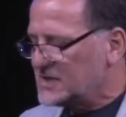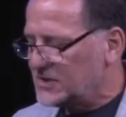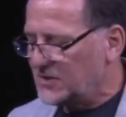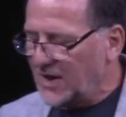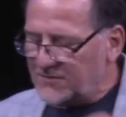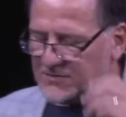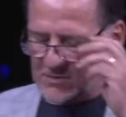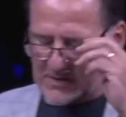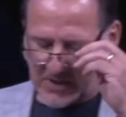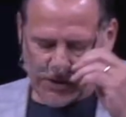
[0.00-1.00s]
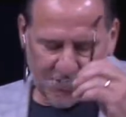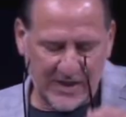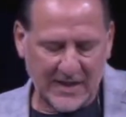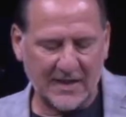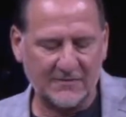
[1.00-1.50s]
So you have to really
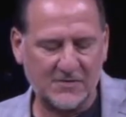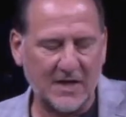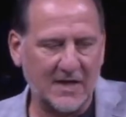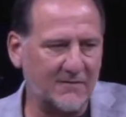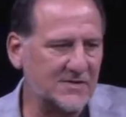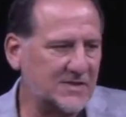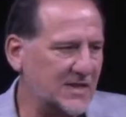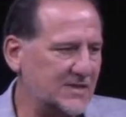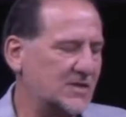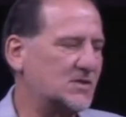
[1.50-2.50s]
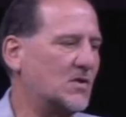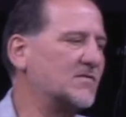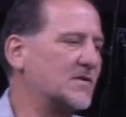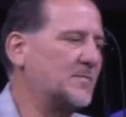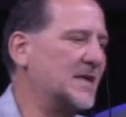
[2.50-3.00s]
understand, I've tried to emphasize this
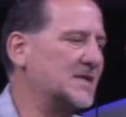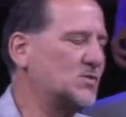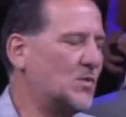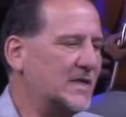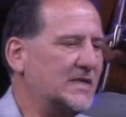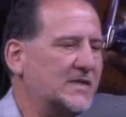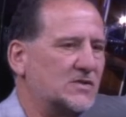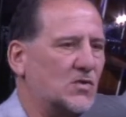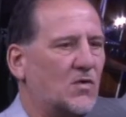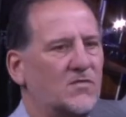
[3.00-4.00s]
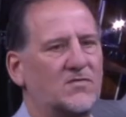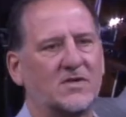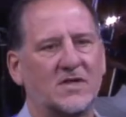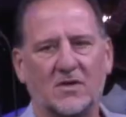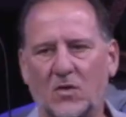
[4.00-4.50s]
over the past 20 years,
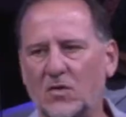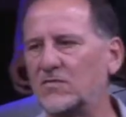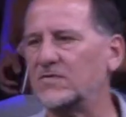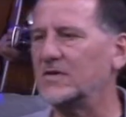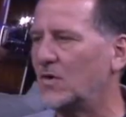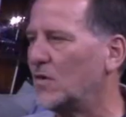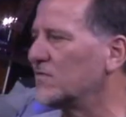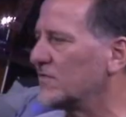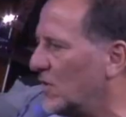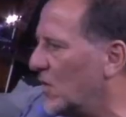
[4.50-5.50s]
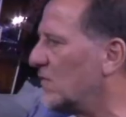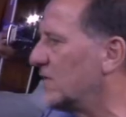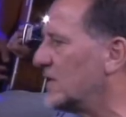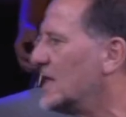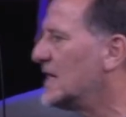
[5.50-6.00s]
over and over and over and
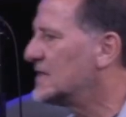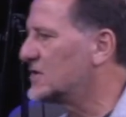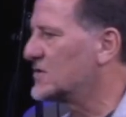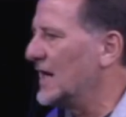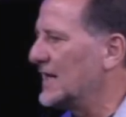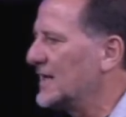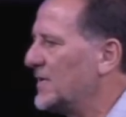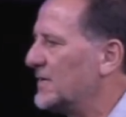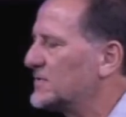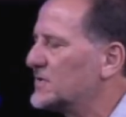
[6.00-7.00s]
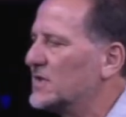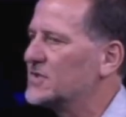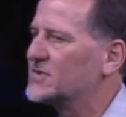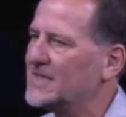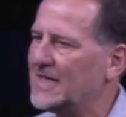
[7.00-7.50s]
over, to try and get people to
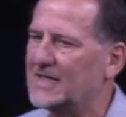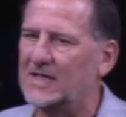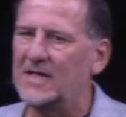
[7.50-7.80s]
understand